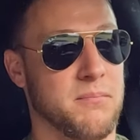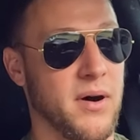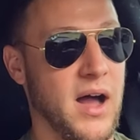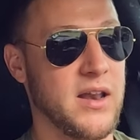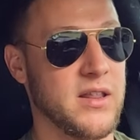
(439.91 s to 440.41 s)

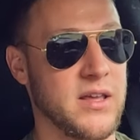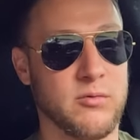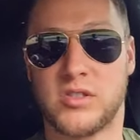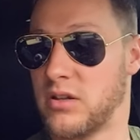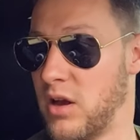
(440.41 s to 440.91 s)
but it
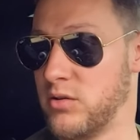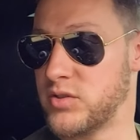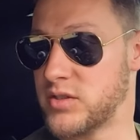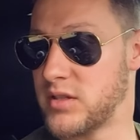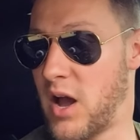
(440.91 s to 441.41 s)
was
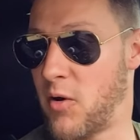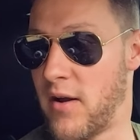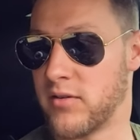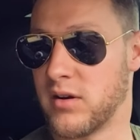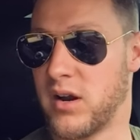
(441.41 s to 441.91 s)
close.
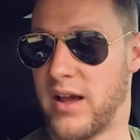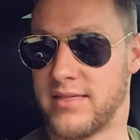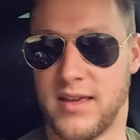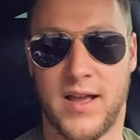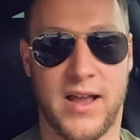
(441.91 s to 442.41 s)
However, I
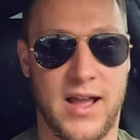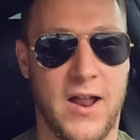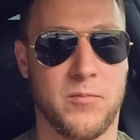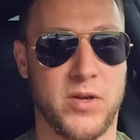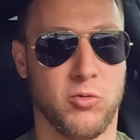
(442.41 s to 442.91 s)
think I
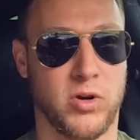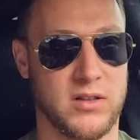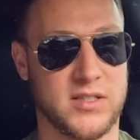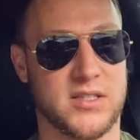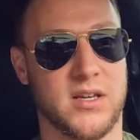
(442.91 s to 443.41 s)
gotta be
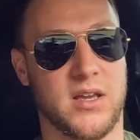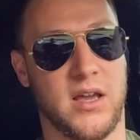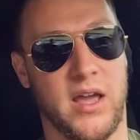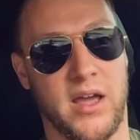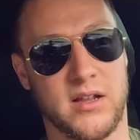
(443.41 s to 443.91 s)
realistic.
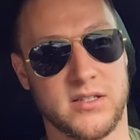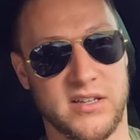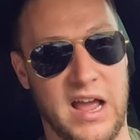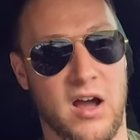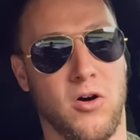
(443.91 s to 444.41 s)
And
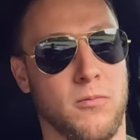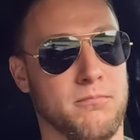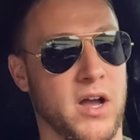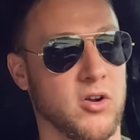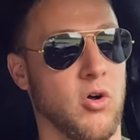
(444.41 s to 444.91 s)
now
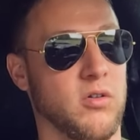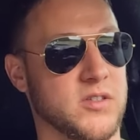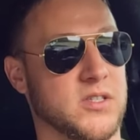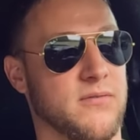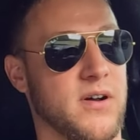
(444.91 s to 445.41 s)
my goal
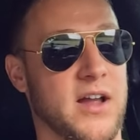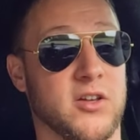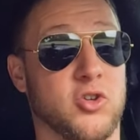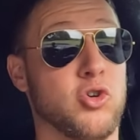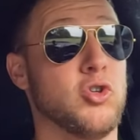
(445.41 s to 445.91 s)
is to find
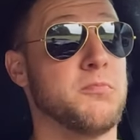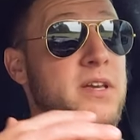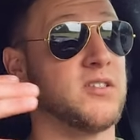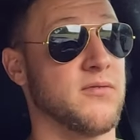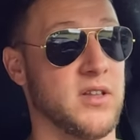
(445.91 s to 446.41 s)
a huge
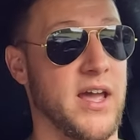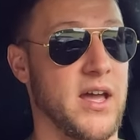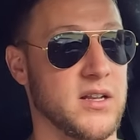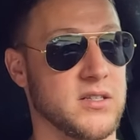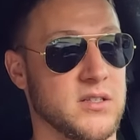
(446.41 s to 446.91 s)
piece of
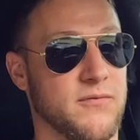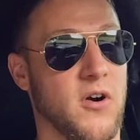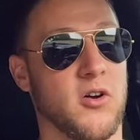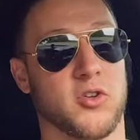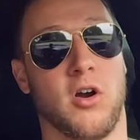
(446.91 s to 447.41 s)
land
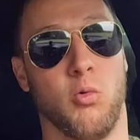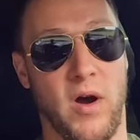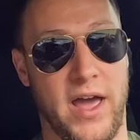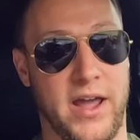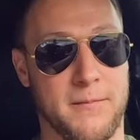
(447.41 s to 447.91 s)
farther
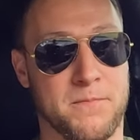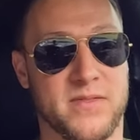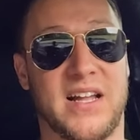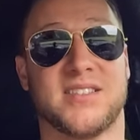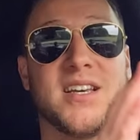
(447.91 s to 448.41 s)
away.
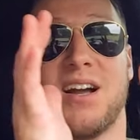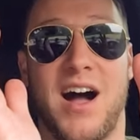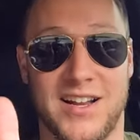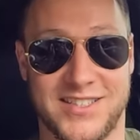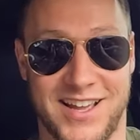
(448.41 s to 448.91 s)
That's the
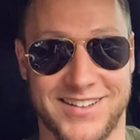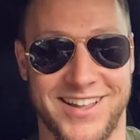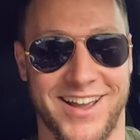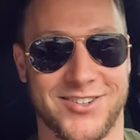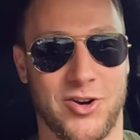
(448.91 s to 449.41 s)
content
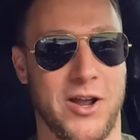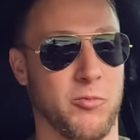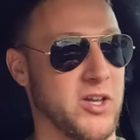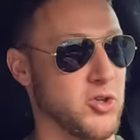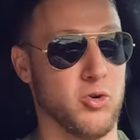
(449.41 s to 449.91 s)
land, right?
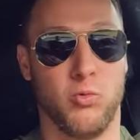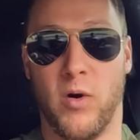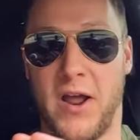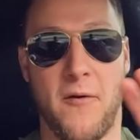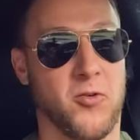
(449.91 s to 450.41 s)
We can do
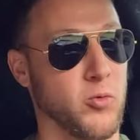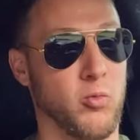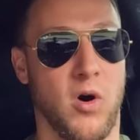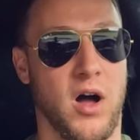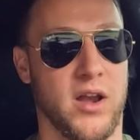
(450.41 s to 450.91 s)
whatever we
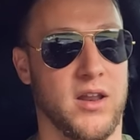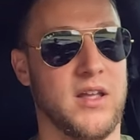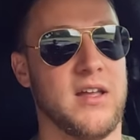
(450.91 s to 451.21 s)
want